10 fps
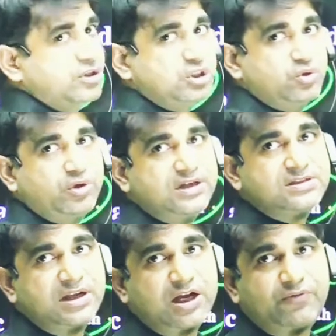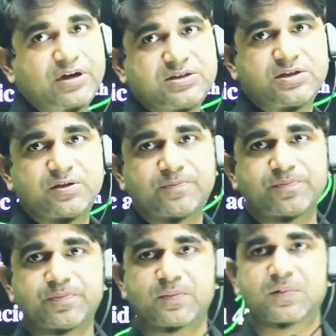known as aqua regia,
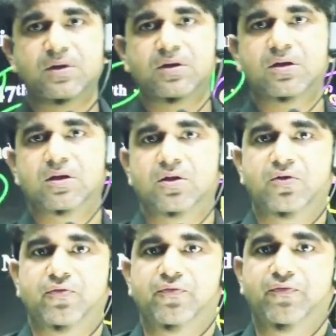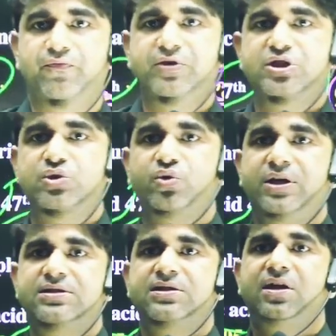which is known
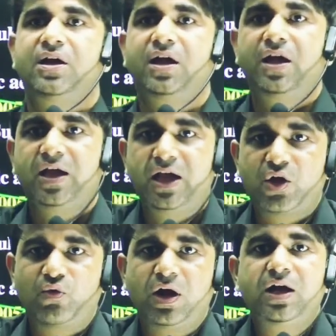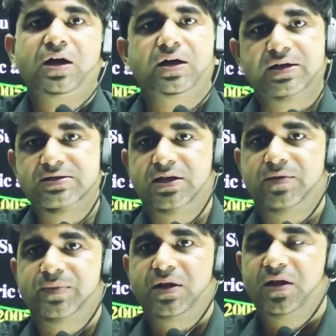as aqua
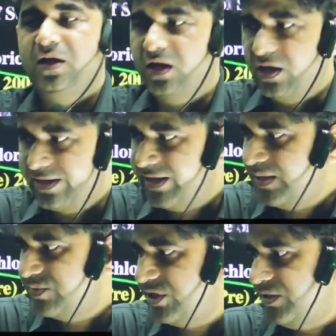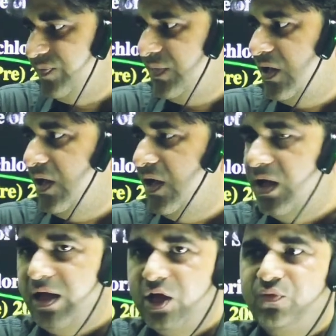regia. Again I am saying
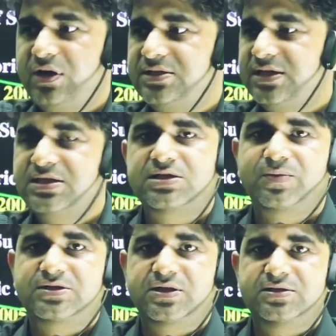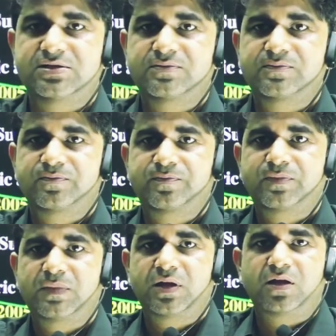aqua regia is a substance.
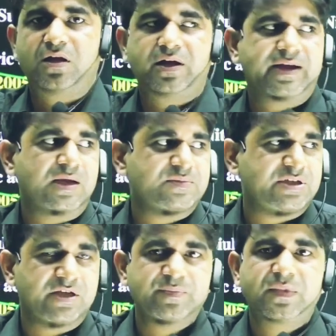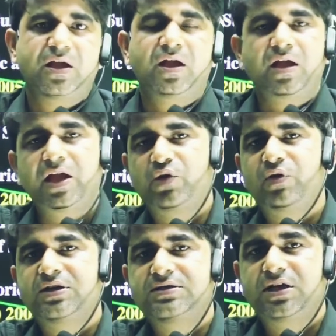Again I am saying aqua
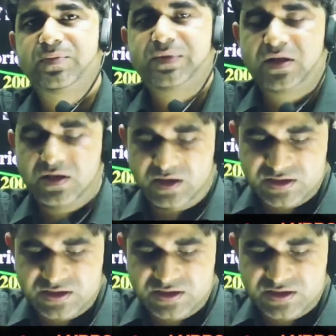regia is a